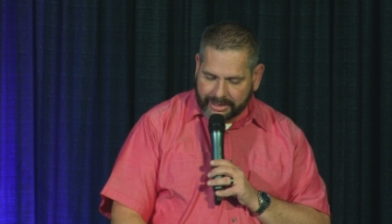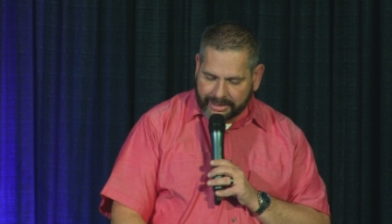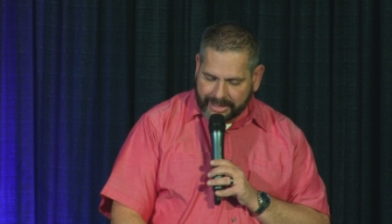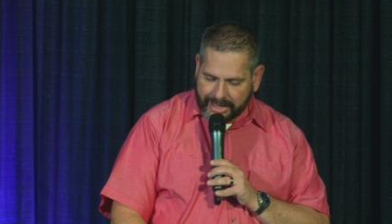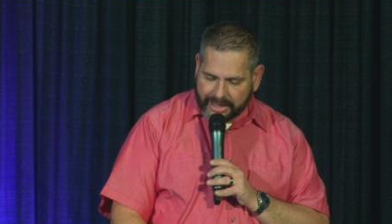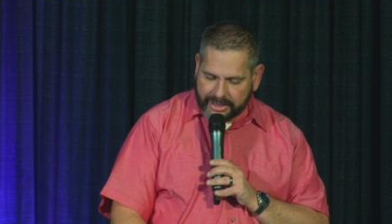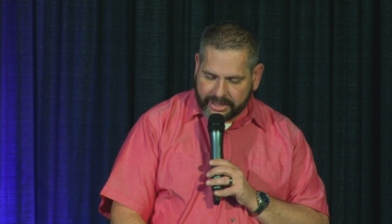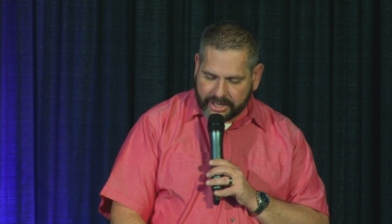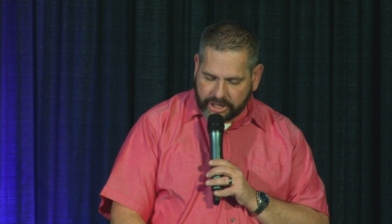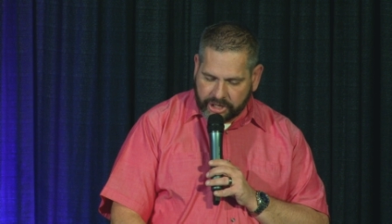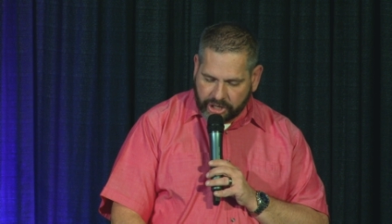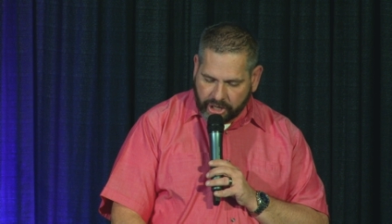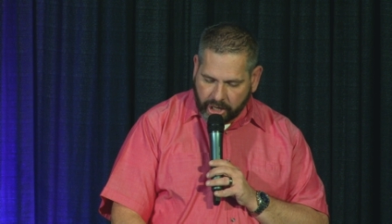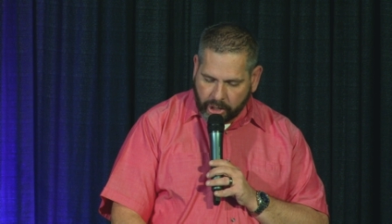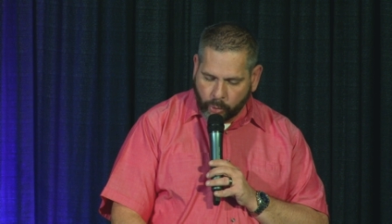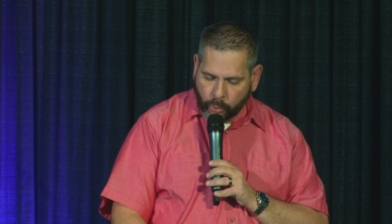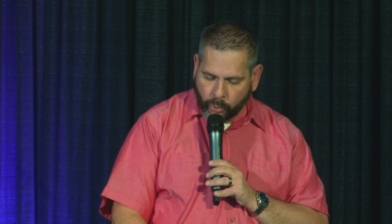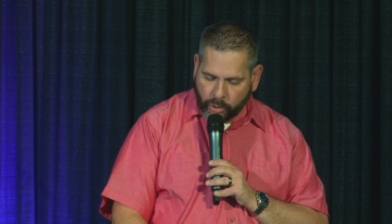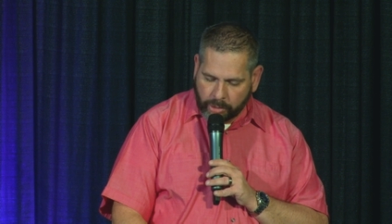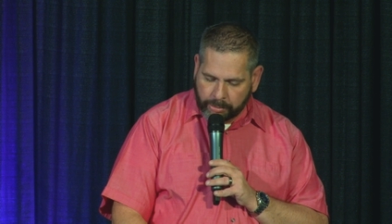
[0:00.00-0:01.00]
Let the
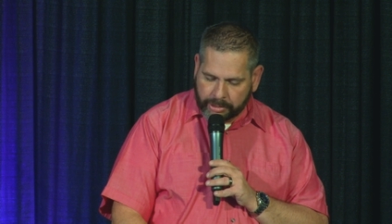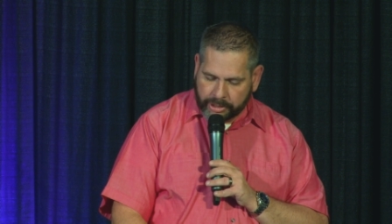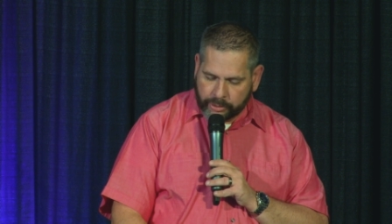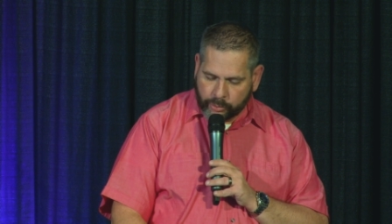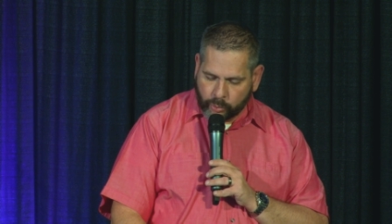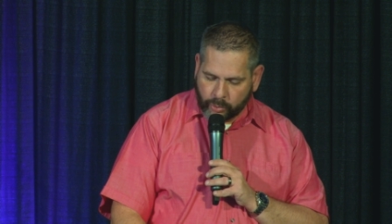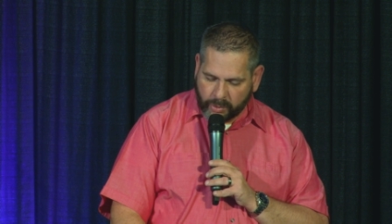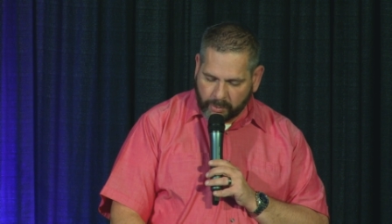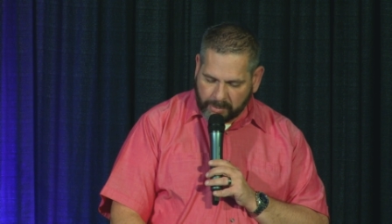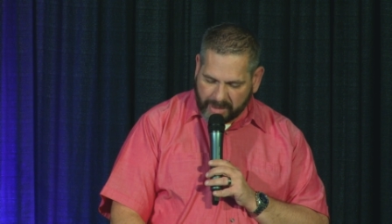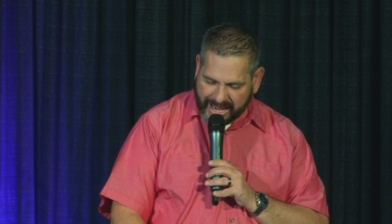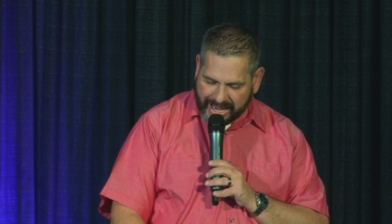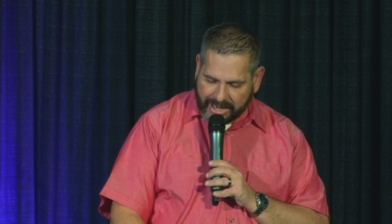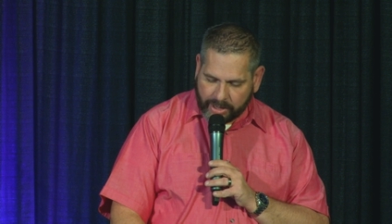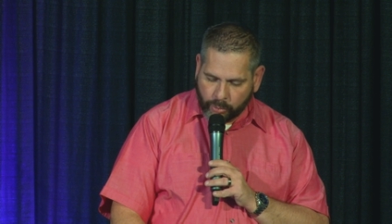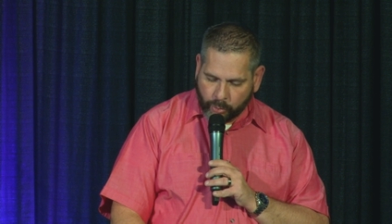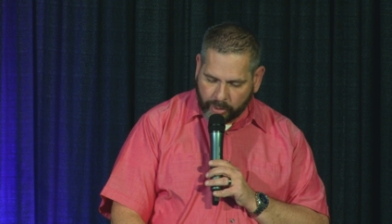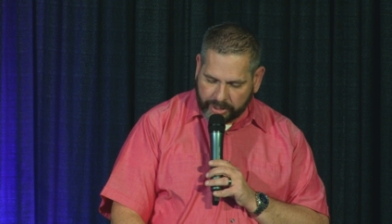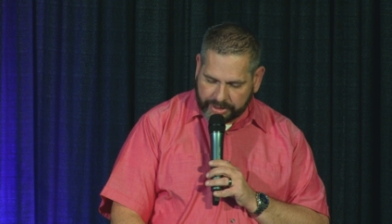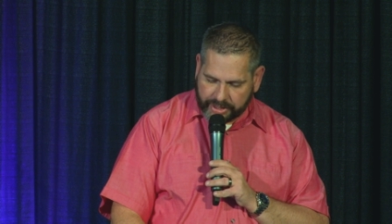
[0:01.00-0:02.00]
young woman
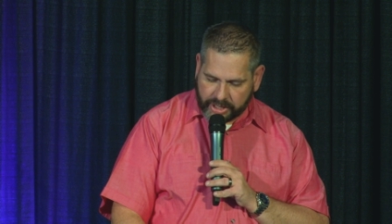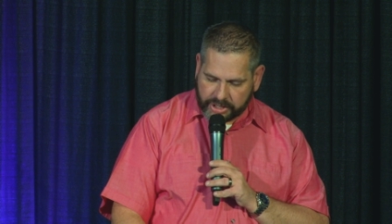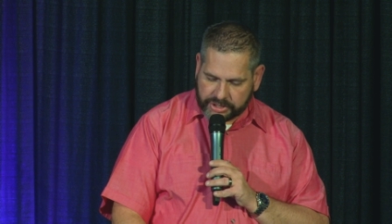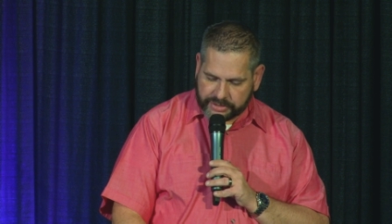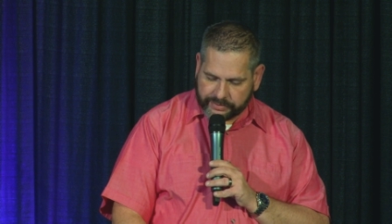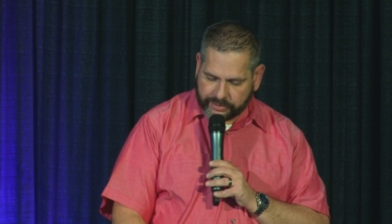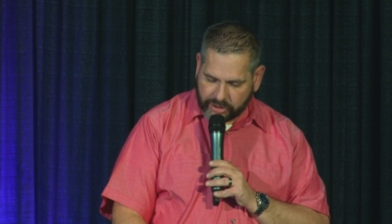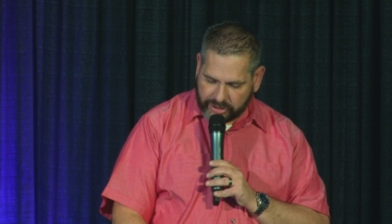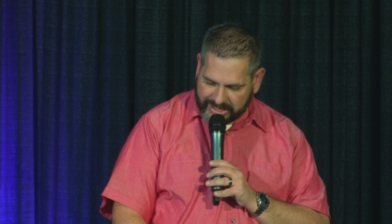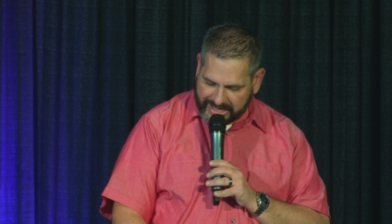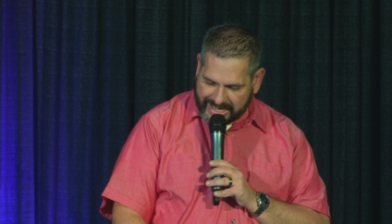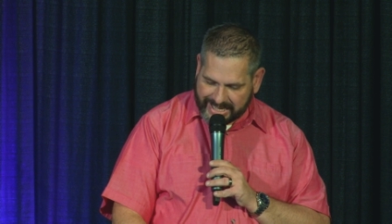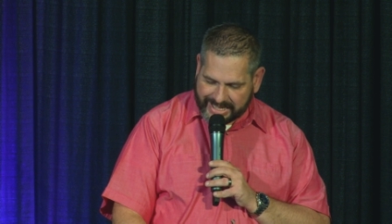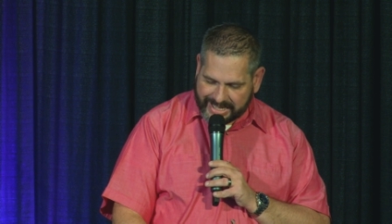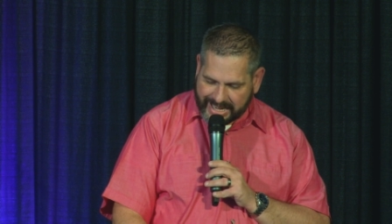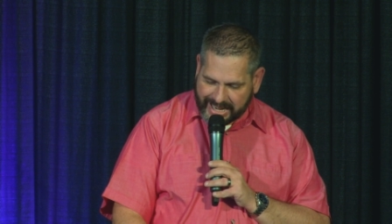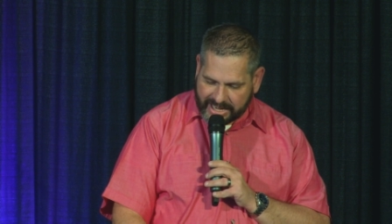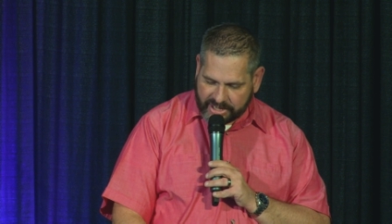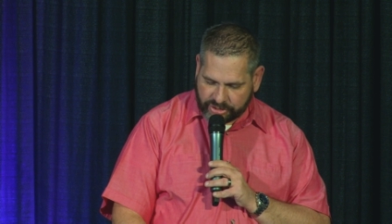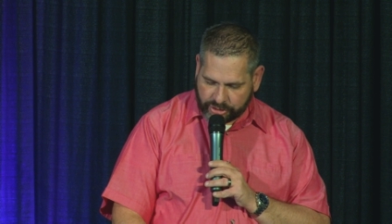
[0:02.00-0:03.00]
remain with us for
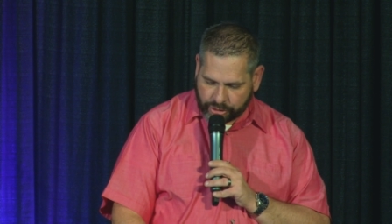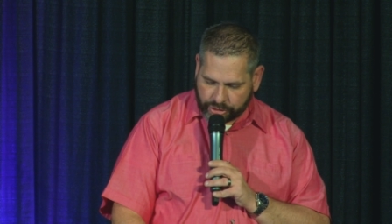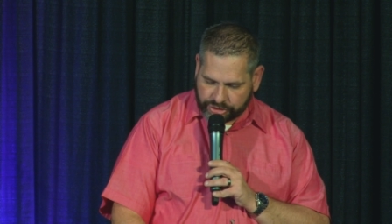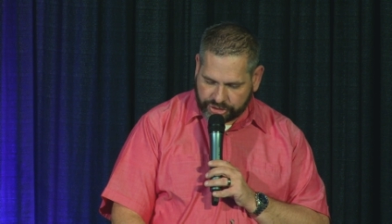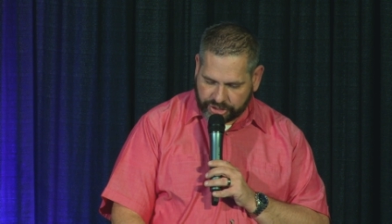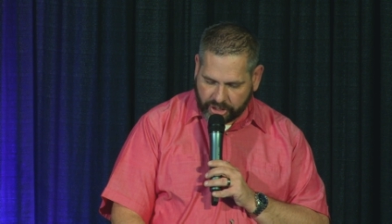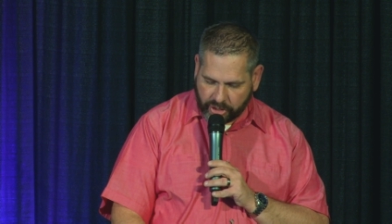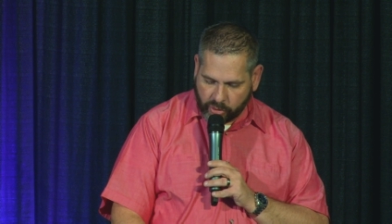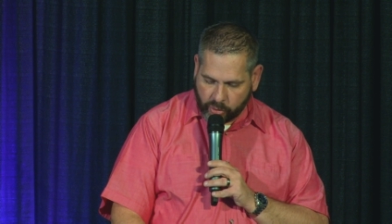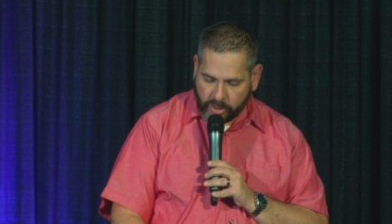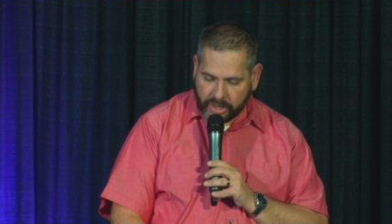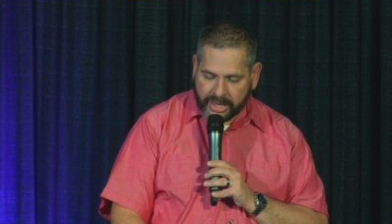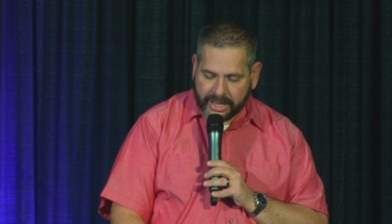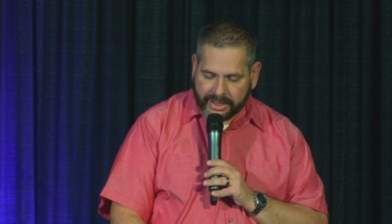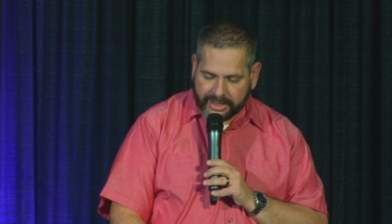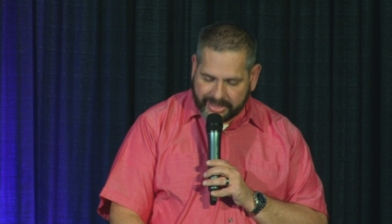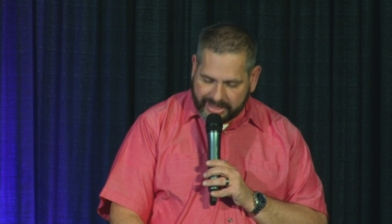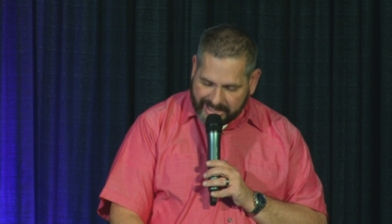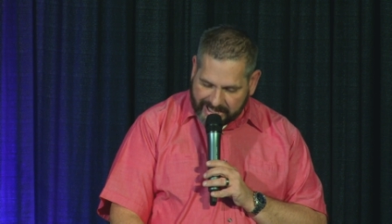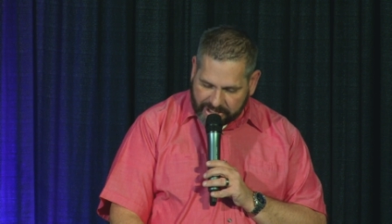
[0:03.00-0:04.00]
10 days or so,
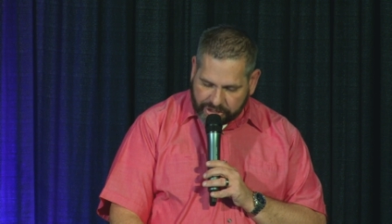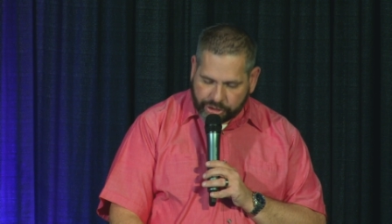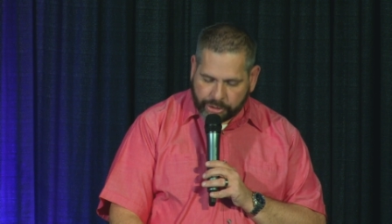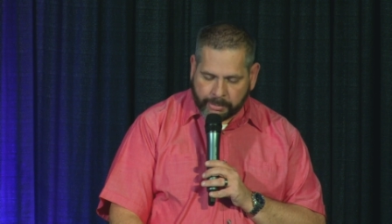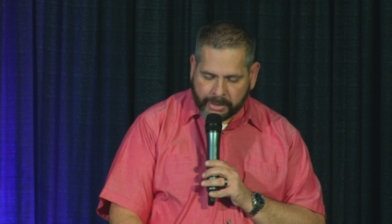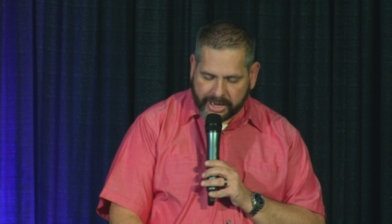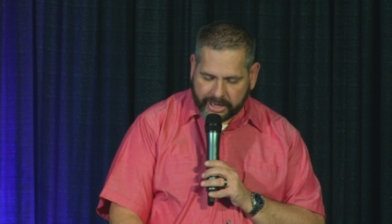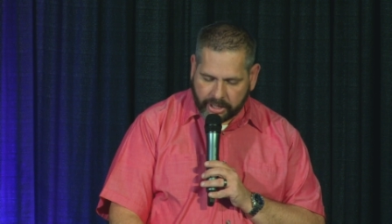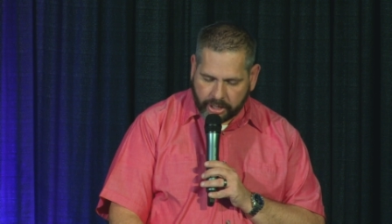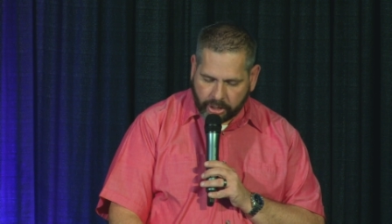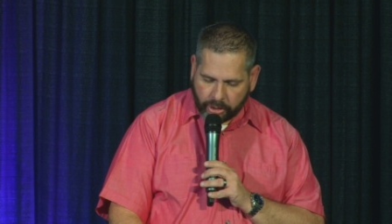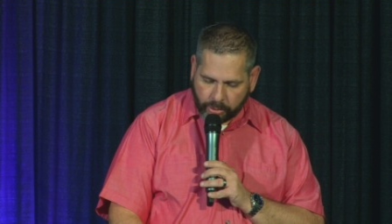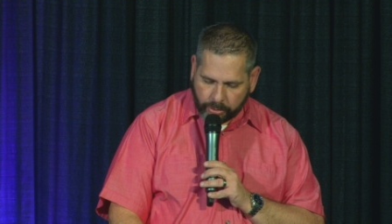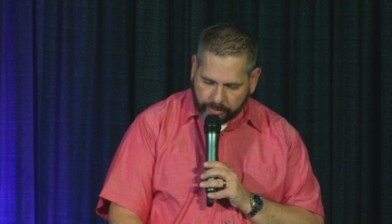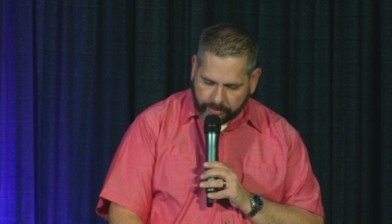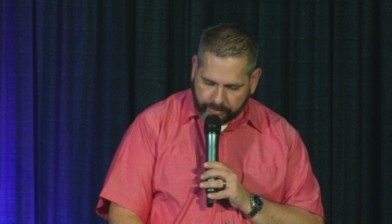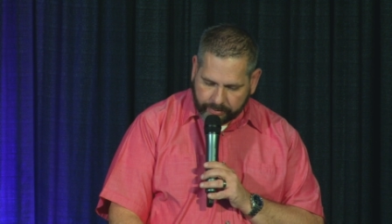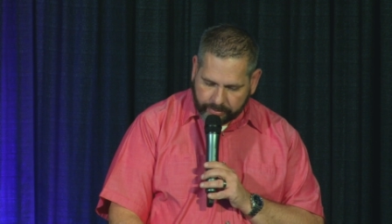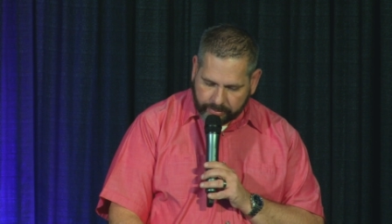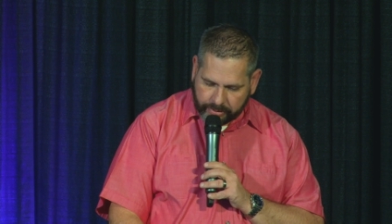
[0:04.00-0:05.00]
then you may
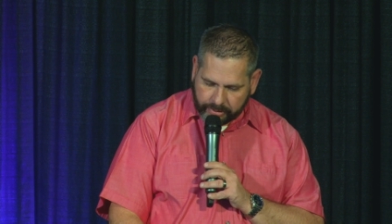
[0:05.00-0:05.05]
go.